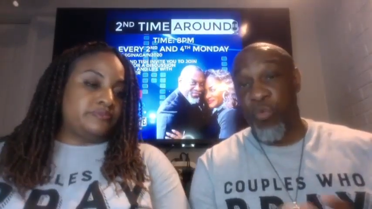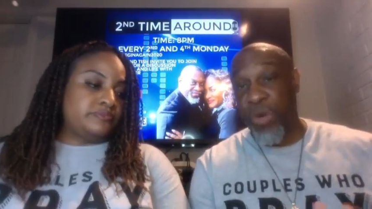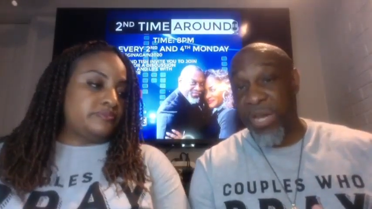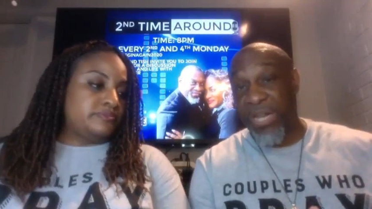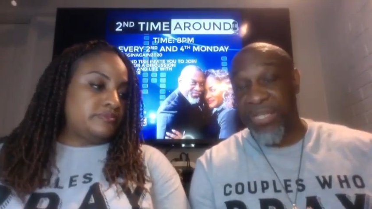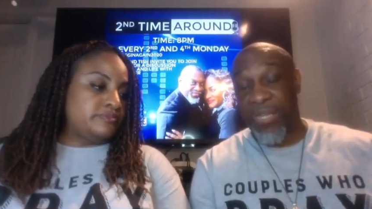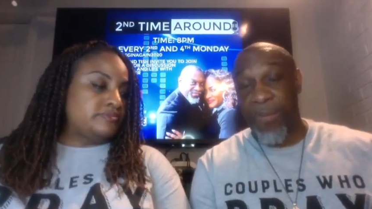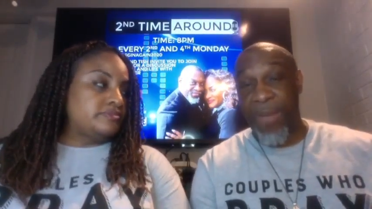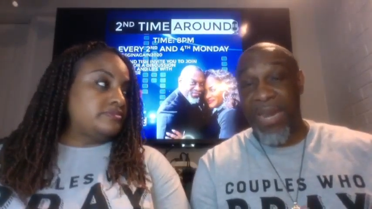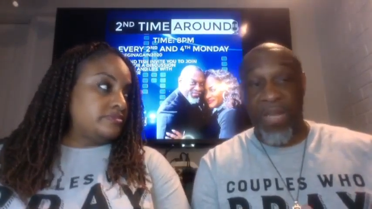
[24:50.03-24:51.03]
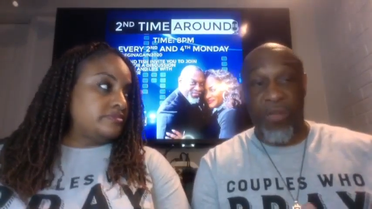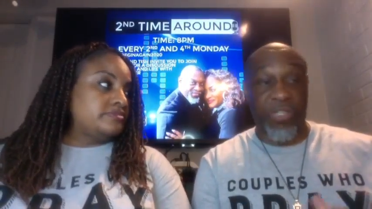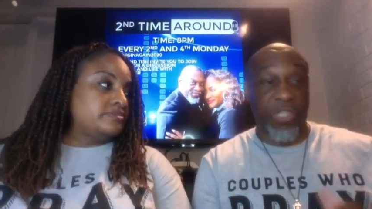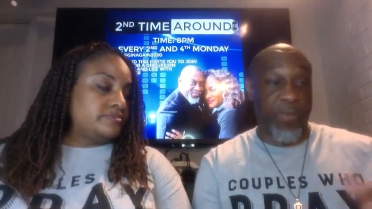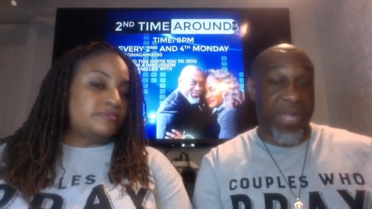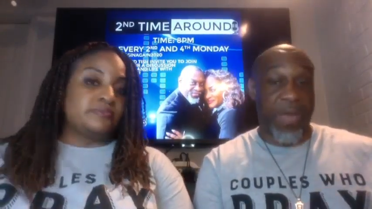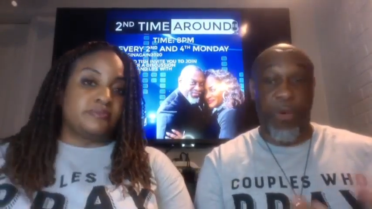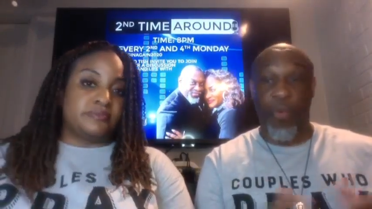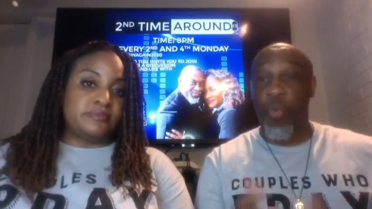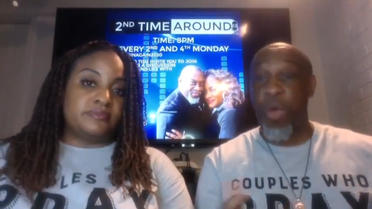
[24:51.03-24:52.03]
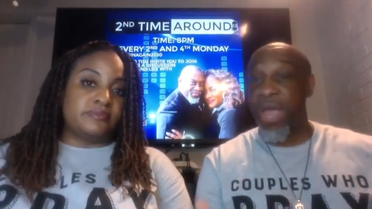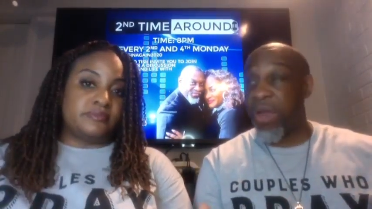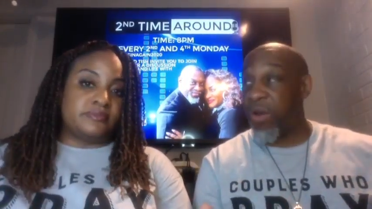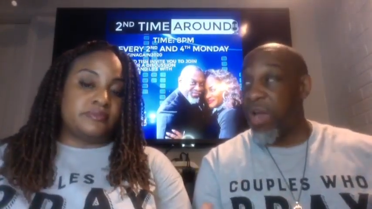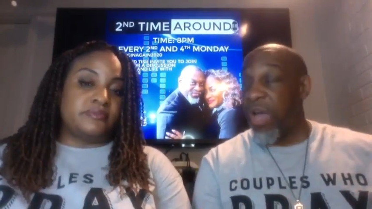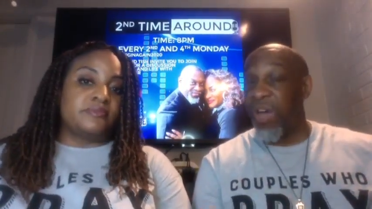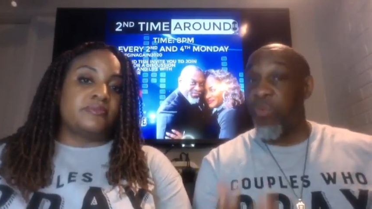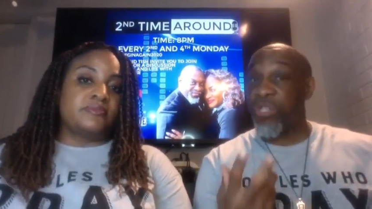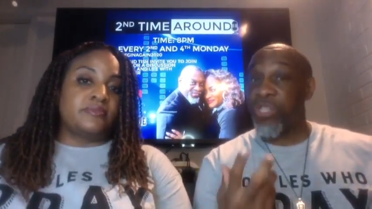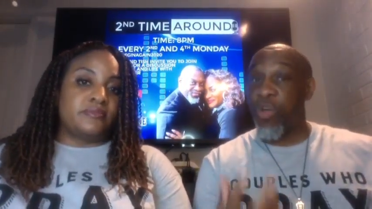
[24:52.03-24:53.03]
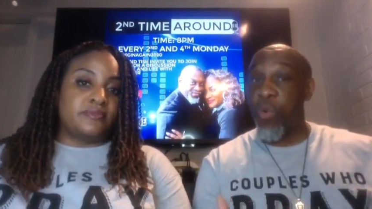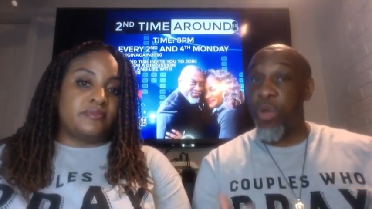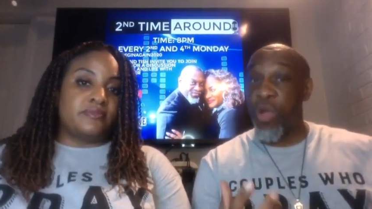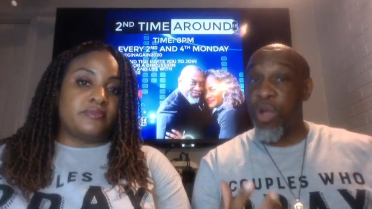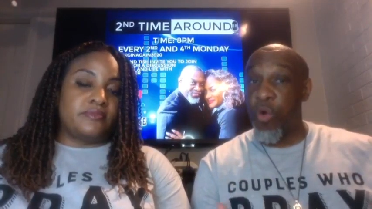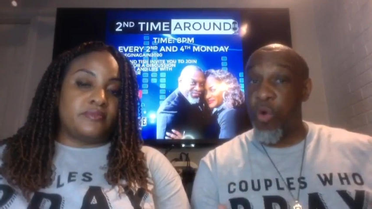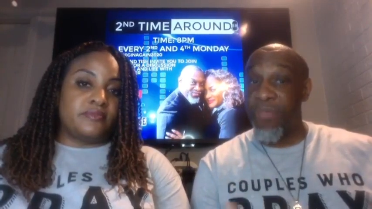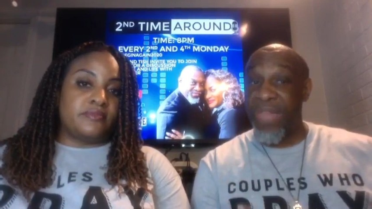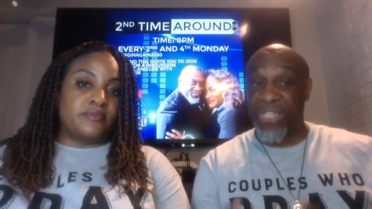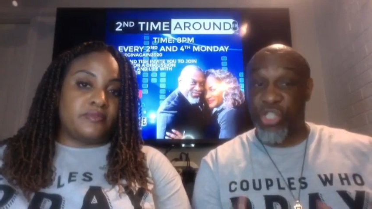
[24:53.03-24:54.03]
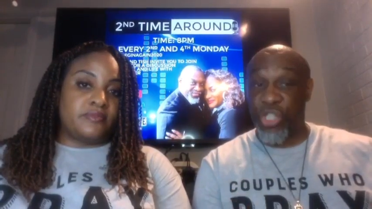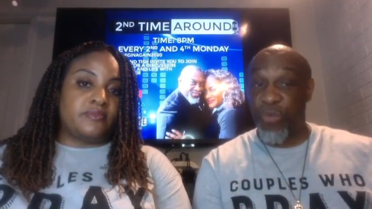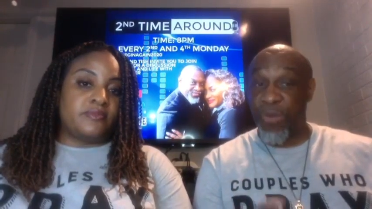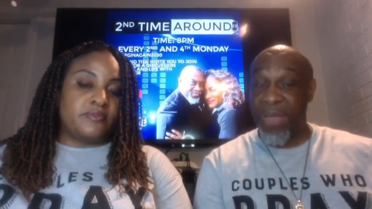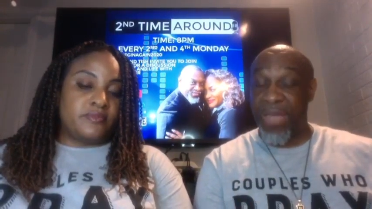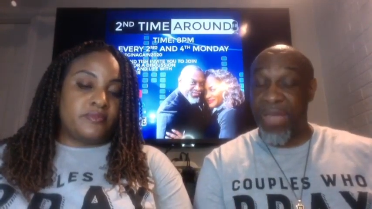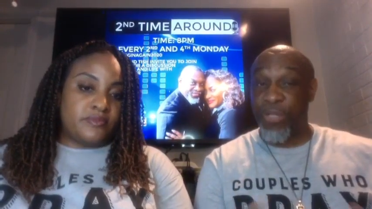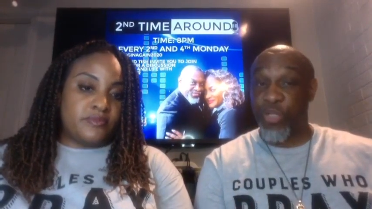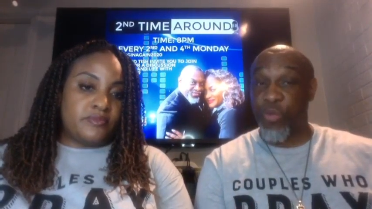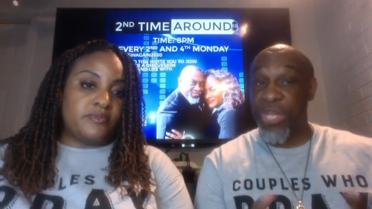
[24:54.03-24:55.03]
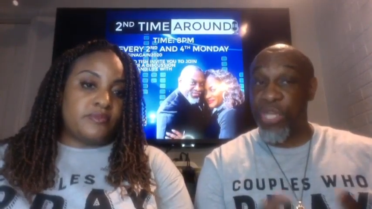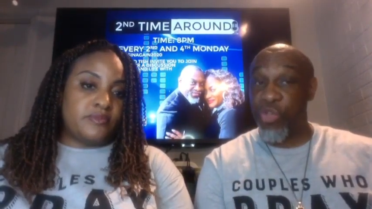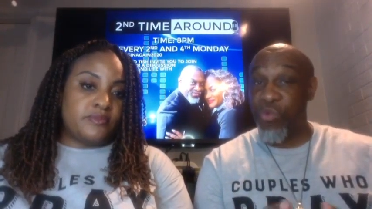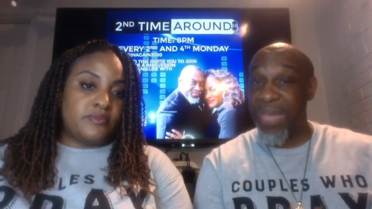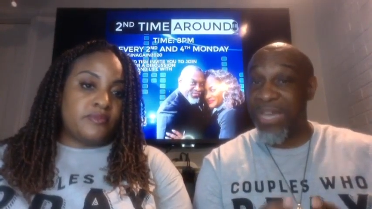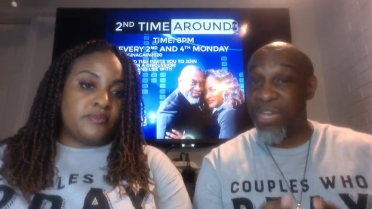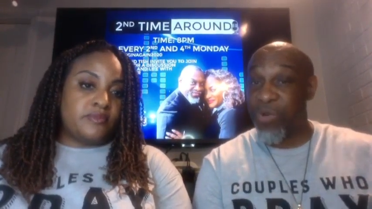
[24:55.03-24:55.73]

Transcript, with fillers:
Speaker 1: really somebody else has become aware of what's going on that should remain between you and your